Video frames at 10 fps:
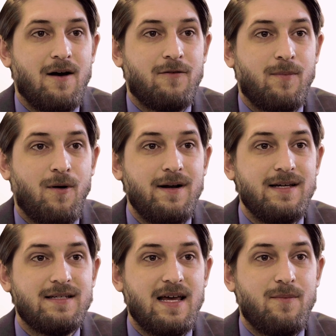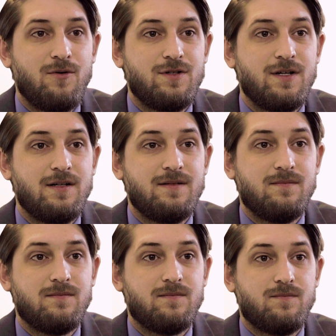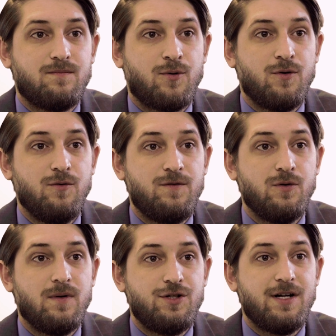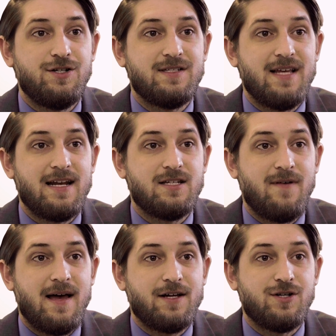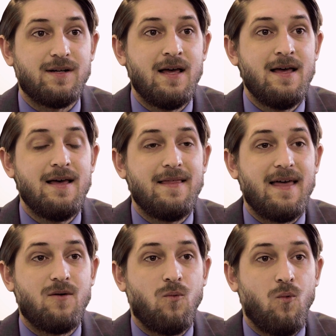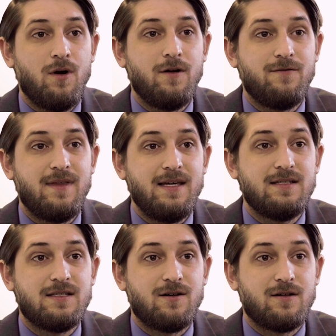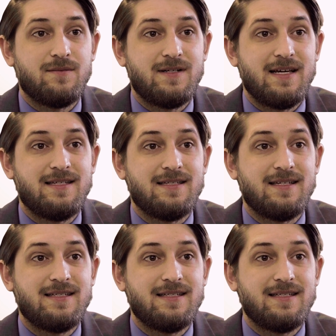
Now, if a party is able to prove to a judge's satisfaction that one of these circumstances